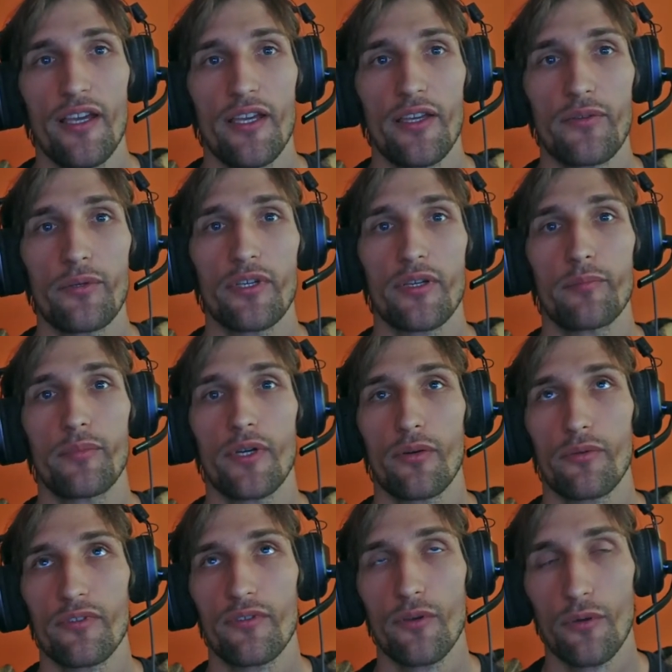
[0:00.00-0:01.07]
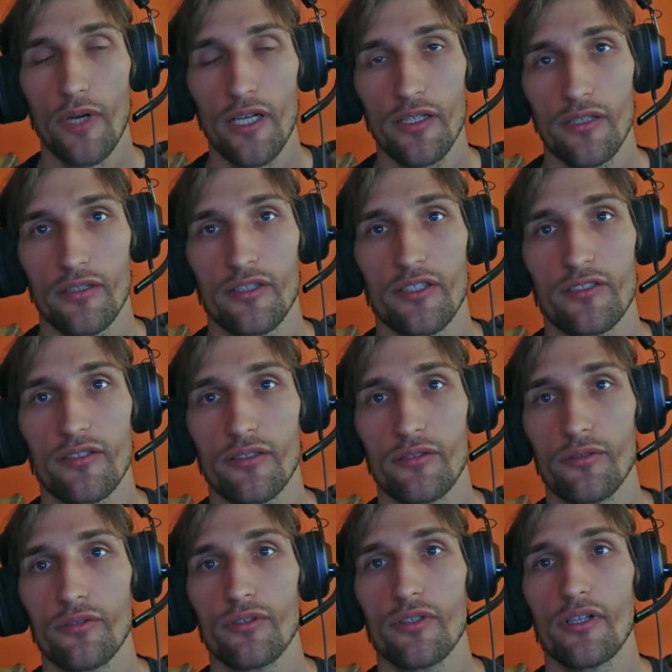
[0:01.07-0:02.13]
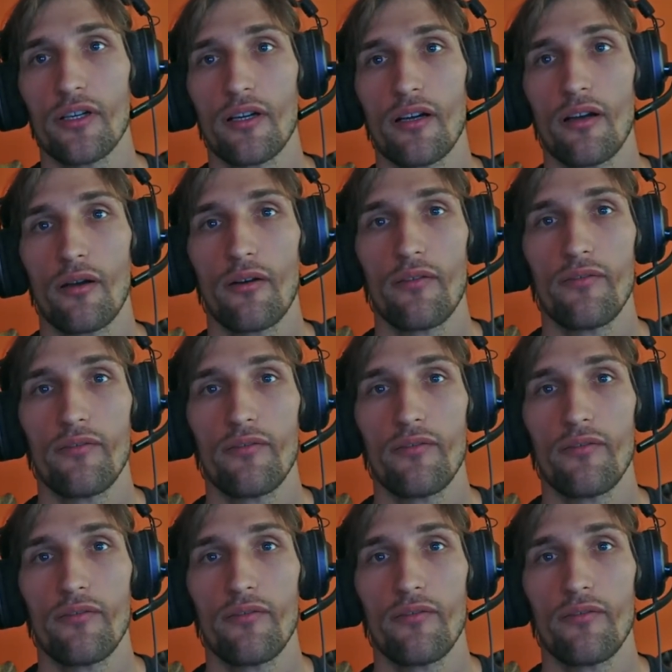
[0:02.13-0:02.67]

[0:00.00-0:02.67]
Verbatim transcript: If we compare with UI testing tool, uh,